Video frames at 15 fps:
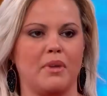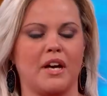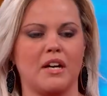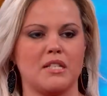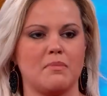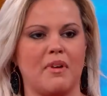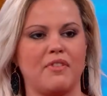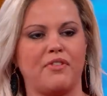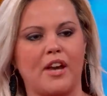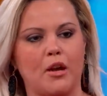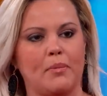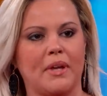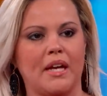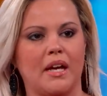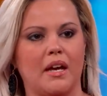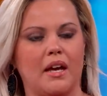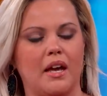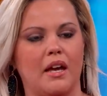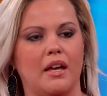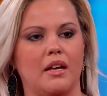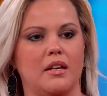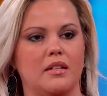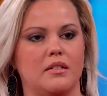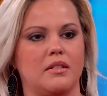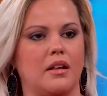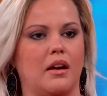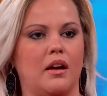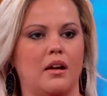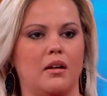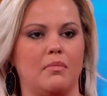Because my family and
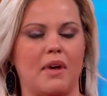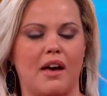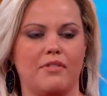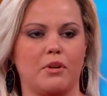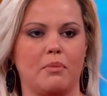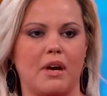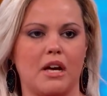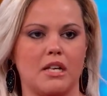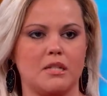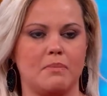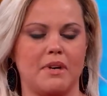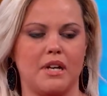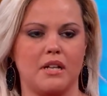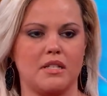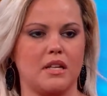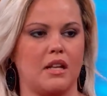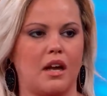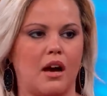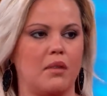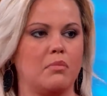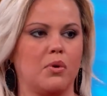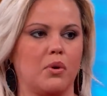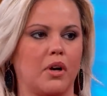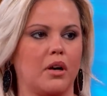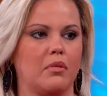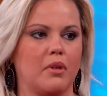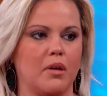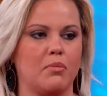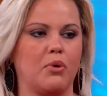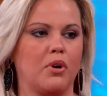um, having my husband is a lot
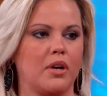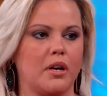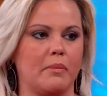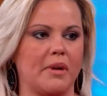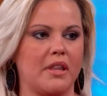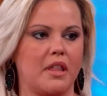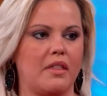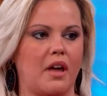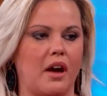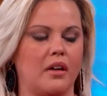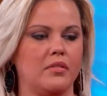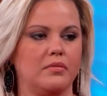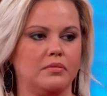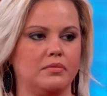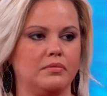more important to me than that.